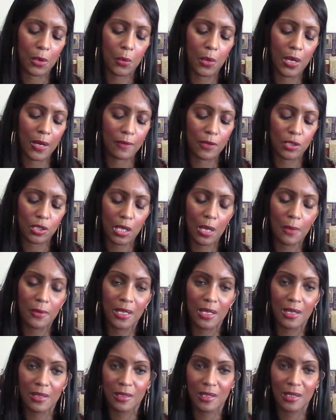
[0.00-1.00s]
Aquarius,
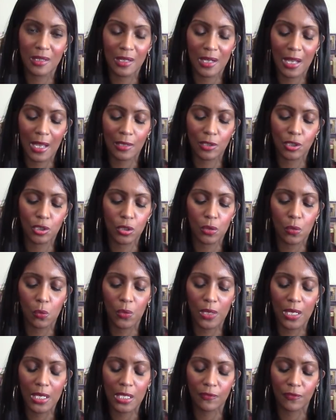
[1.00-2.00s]
going into the next two
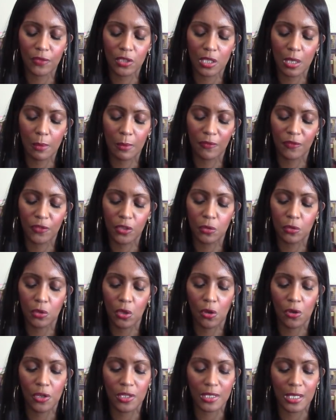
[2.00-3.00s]
weeks for some of you
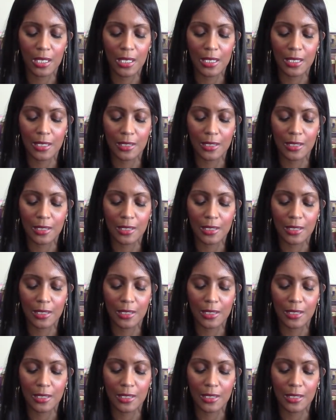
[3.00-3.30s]
guys,